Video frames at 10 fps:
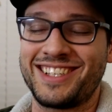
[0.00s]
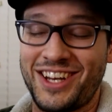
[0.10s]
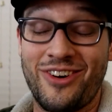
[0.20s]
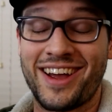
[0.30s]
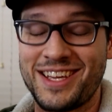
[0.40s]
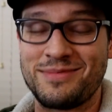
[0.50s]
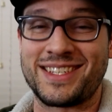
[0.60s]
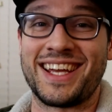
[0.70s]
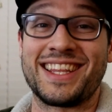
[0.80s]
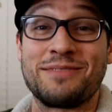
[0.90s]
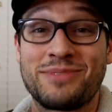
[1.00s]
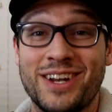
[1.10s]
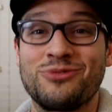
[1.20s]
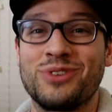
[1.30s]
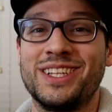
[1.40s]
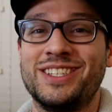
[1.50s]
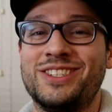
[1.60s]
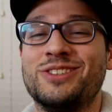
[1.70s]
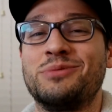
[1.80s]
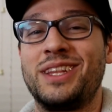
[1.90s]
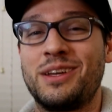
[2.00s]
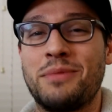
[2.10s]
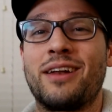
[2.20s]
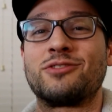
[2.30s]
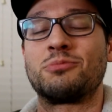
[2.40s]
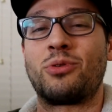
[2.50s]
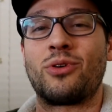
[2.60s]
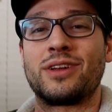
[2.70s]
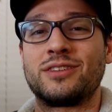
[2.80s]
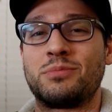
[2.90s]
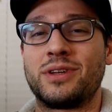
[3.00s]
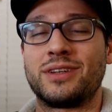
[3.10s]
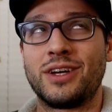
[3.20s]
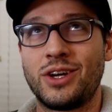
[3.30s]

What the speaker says: I know I keep saying that, but I really do. I mean, the amount of support has been